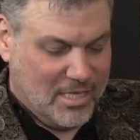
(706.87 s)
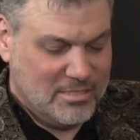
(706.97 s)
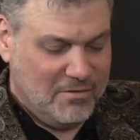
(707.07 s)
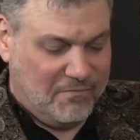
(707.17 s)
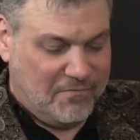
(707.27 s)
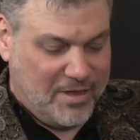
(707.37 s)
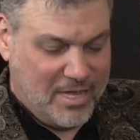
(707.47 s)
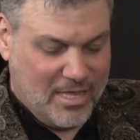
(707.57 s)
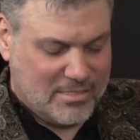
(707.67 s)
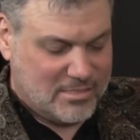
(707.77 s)
Isn't it funny?
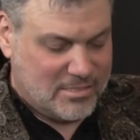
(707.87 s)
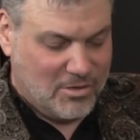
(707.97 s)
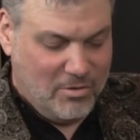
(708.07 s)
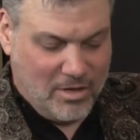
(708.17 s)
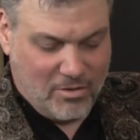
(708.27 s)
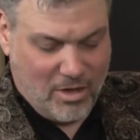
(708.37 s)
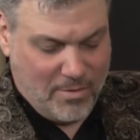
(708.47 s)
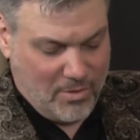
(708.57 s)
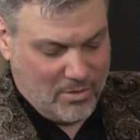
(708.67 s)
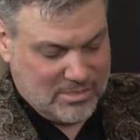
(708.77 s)
It's so
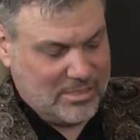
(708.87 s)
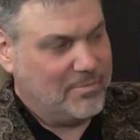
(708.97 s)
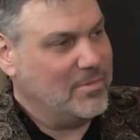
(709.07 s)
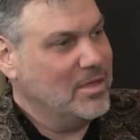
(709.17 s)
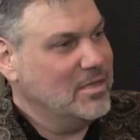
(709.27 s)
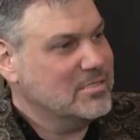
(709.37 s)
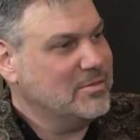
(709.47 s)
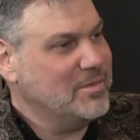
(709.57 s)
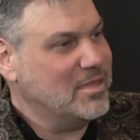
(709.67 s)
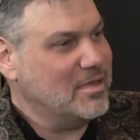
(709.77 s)
incredible. Some
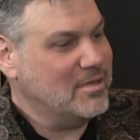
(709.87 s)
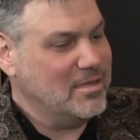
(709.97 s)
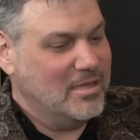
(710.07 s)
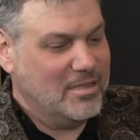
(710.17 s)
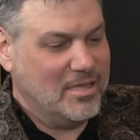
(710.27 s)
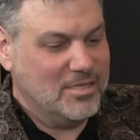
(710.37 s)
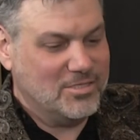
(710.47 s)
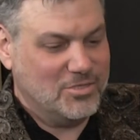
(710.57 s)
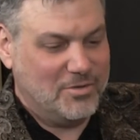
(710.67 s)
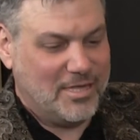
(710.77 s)
of the
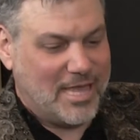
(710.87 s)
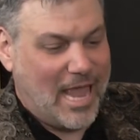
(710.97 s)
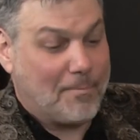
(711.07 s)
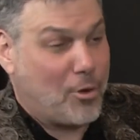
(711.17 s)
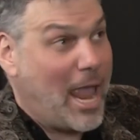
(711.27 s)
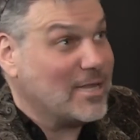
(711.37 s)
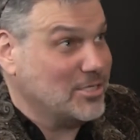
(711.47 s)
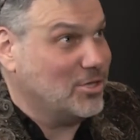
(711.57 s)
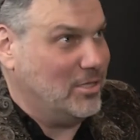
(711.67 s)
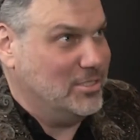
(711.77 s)
ingenuity they had,
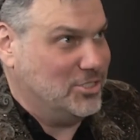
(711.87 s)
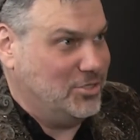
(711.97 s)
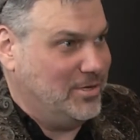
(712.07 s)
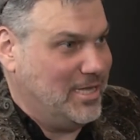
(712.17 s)
practical ingenuity